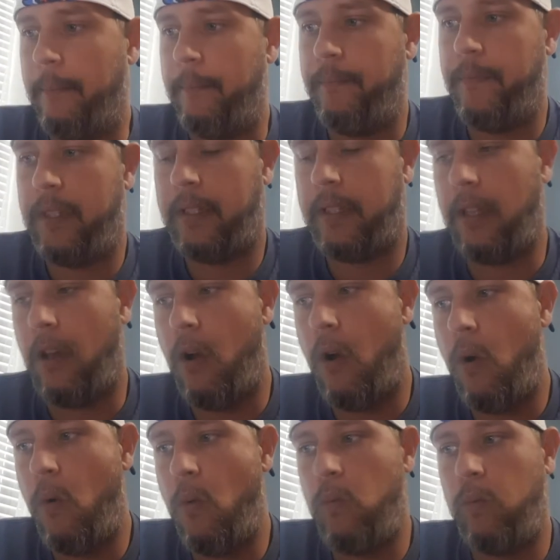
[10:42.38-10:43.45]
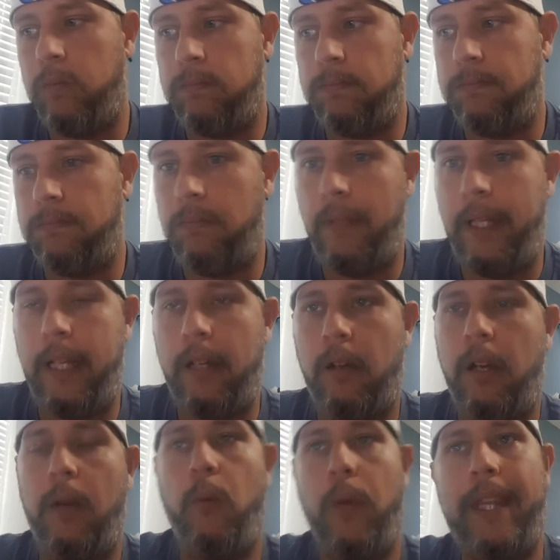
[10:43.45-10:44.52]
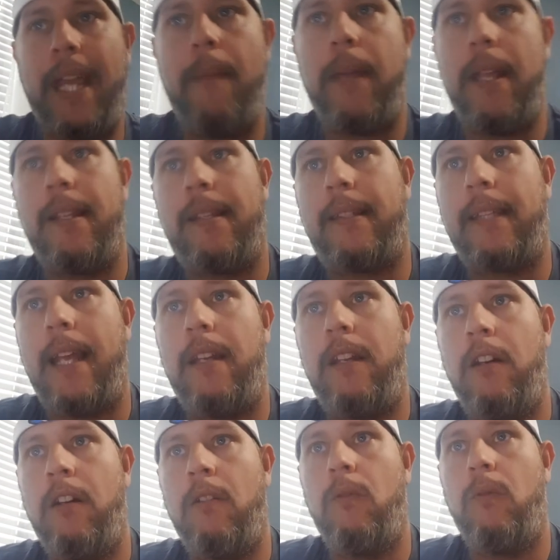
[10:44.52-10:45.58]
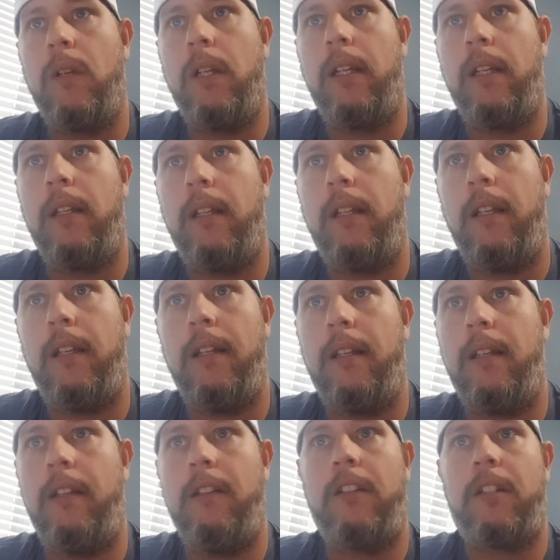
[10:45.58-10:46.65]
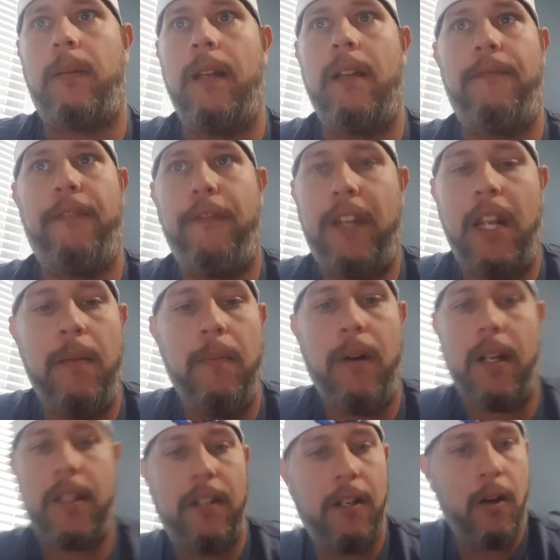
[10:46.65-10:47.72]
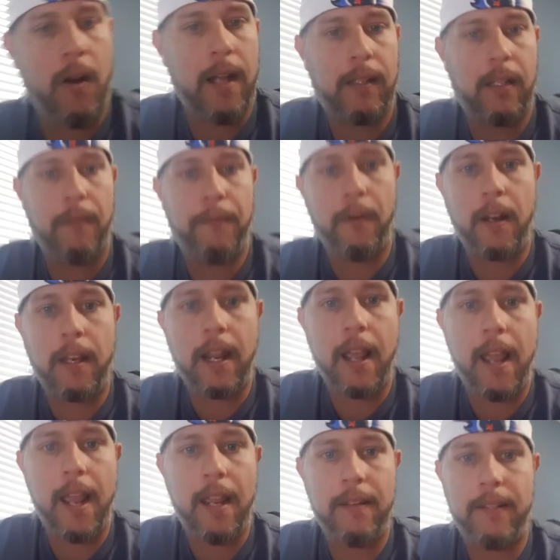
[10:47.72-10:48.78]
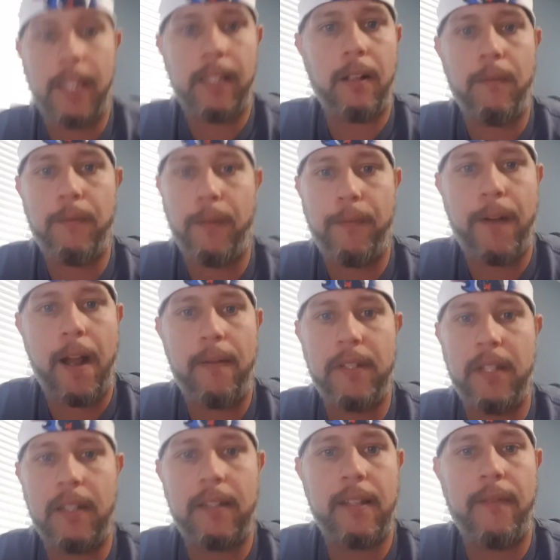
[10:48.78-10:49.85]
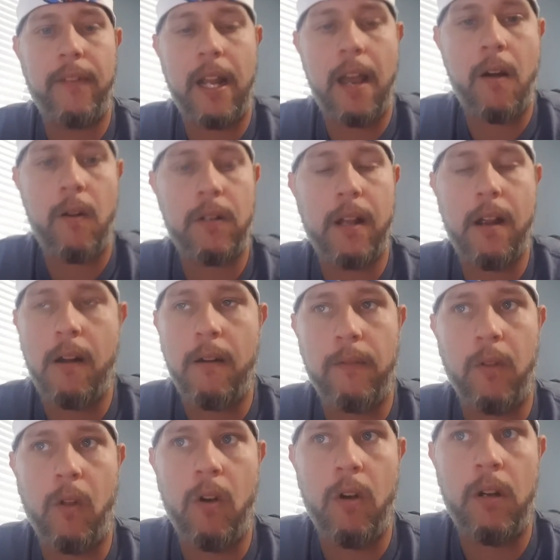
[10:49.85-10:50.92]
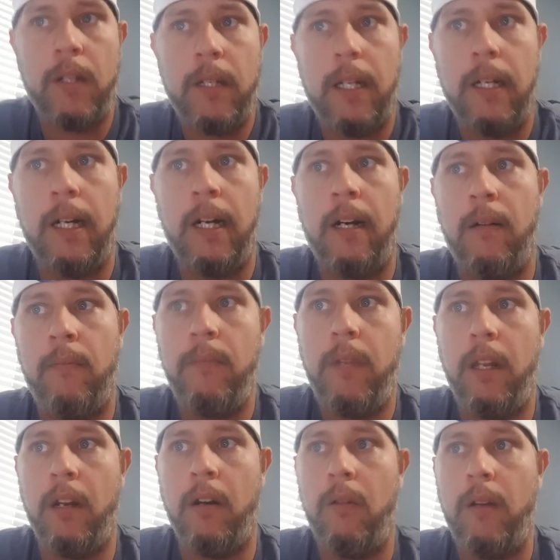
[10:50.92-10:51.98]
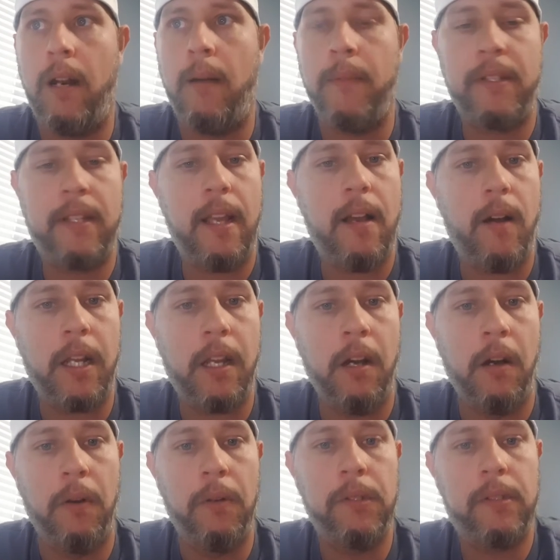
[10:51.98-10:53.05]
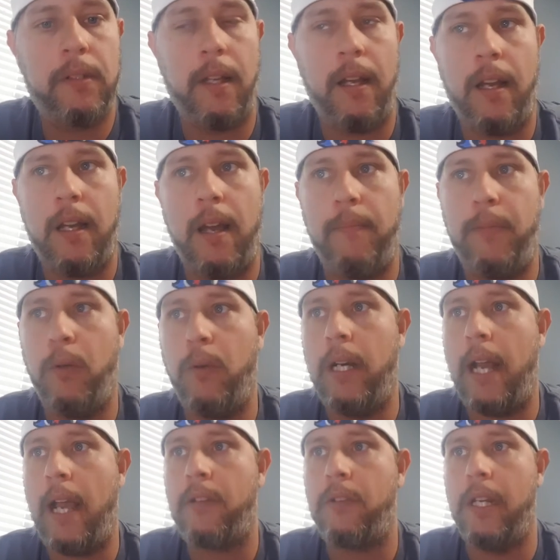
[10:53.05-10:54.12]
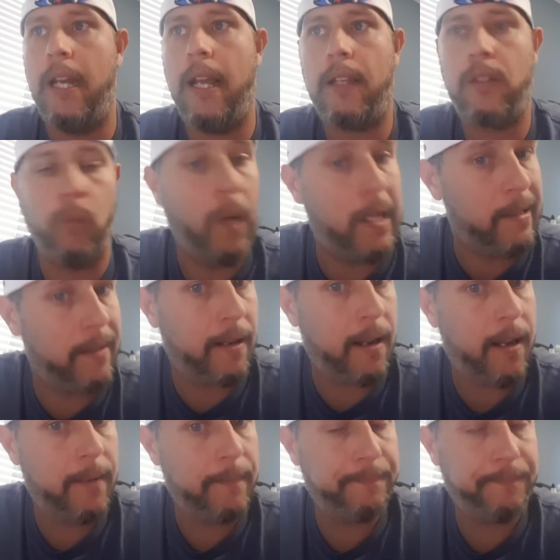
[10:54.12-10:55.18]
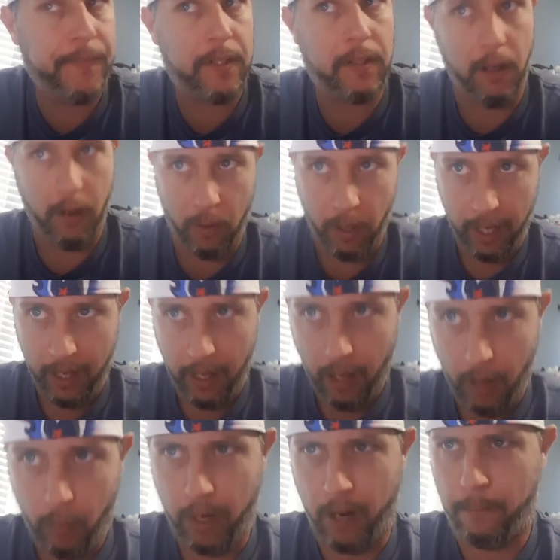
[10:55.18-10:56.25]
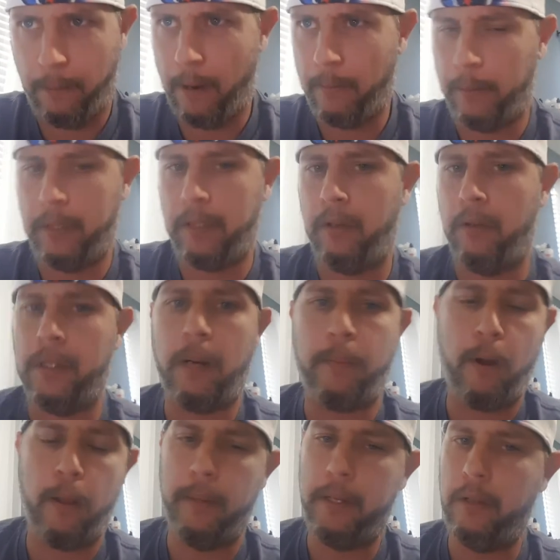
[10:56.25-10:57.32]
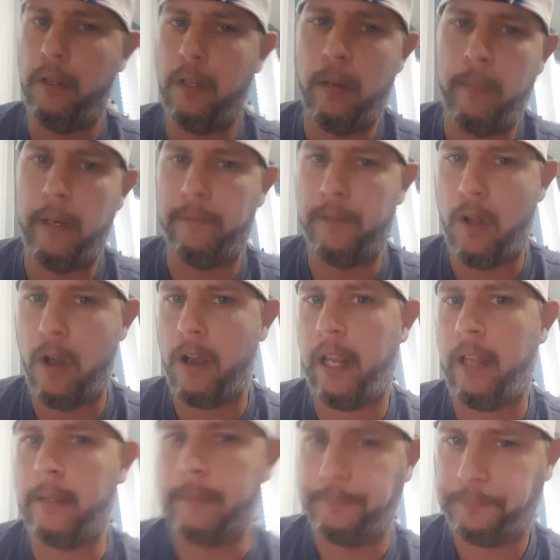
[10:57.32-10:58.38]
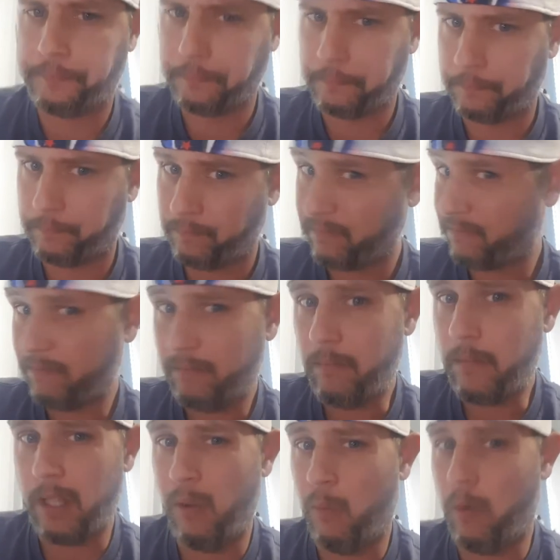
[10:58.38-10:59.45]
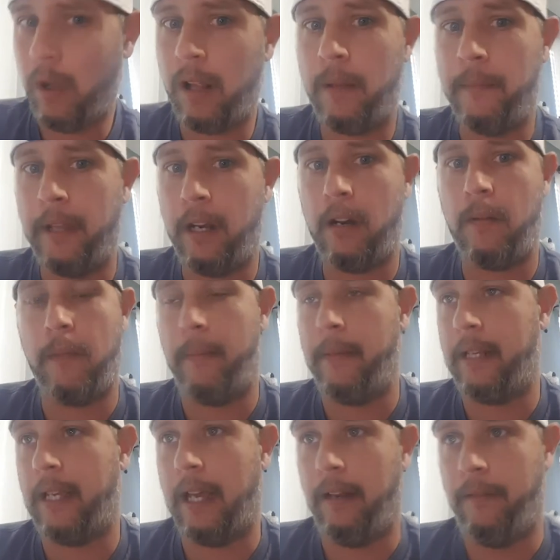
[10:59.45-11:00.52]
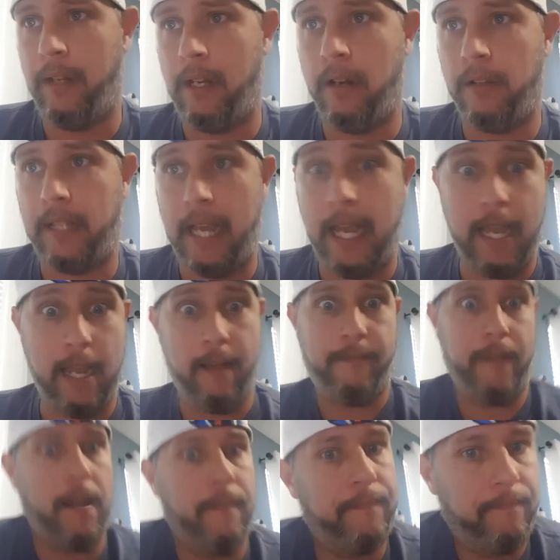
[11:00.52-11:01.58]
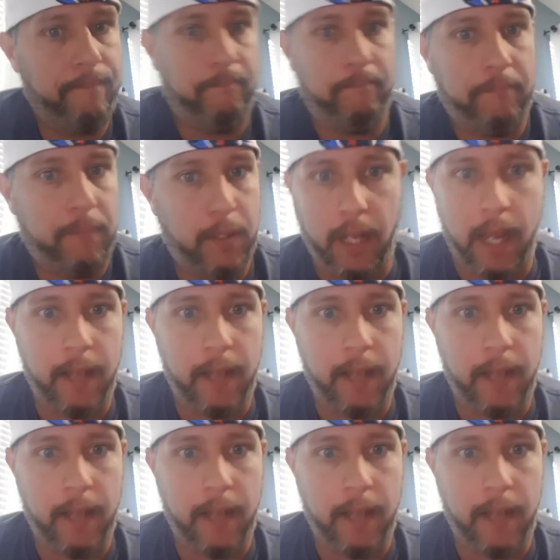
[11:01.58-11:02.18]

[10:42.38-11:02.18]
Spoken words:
So with that being said, you know, you spend $15, you go out there for a day, sit there for 5, 6, 7 hours, however long, you know, and I'm going to see how it goes. I'm doing it actually next Wednesday. So what I'll probably do is I'll probably do a little bit of vlogging while I'm there. Maybe kind of, you know, say, hey, I